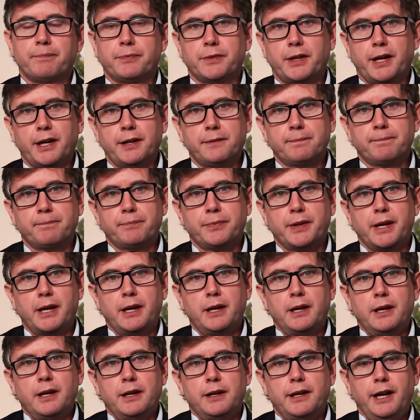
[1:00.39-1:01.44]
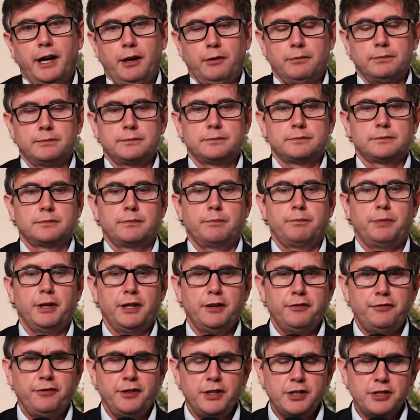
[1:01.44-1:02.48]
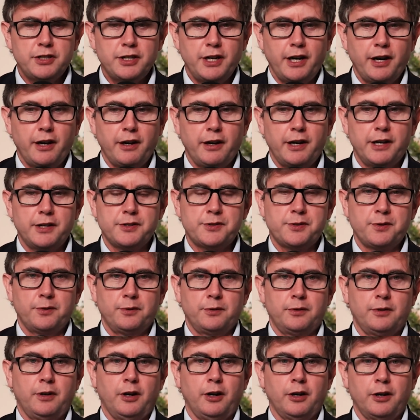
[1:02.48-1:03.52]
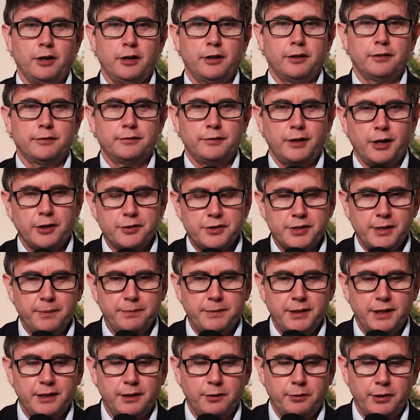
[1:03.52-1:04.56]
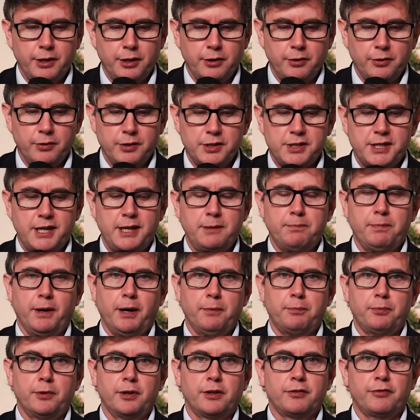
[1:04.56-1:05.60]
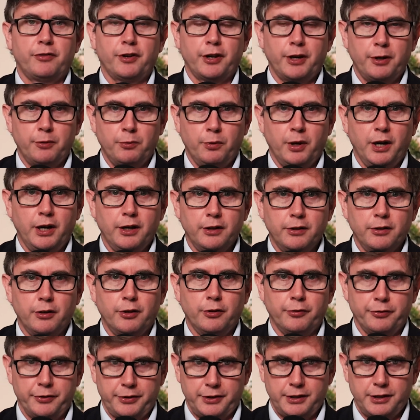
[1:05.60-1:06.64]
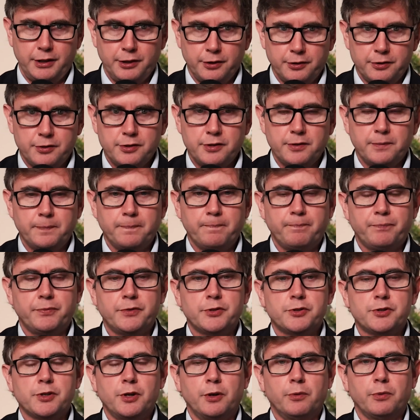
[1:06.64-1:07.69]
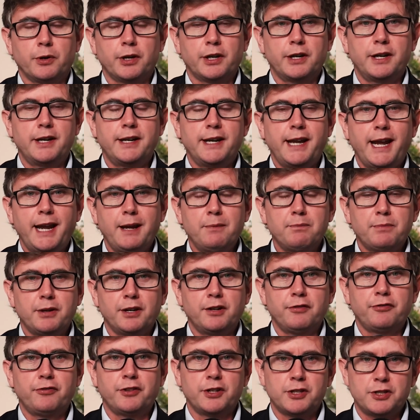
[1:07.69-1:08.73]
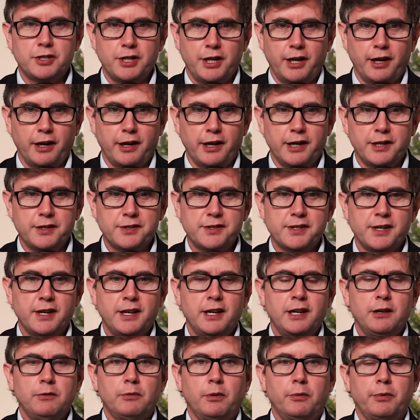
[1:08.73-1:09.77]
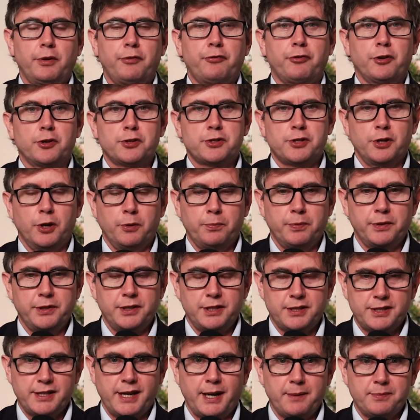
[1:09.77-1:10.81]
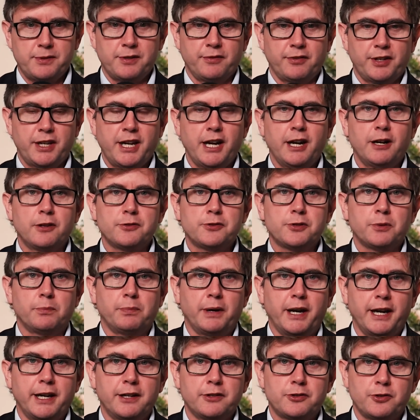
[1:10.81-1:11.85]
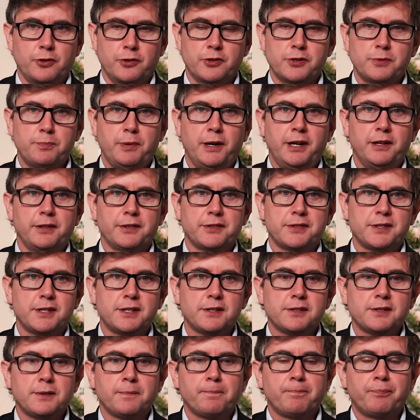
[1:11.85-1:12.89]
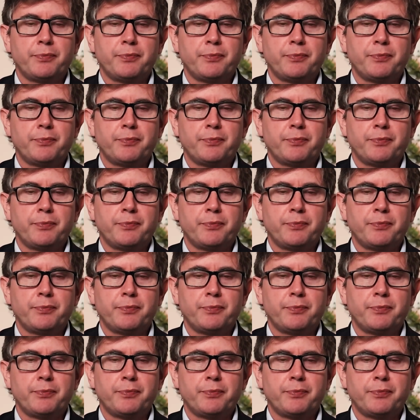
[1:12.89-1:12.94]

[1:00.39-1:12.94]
Okay. Now, beneficiaries are something that we don't always keep up with very well over the years. So we're going to name beneficiaries when we first open these types of accounts or buy insurance policies.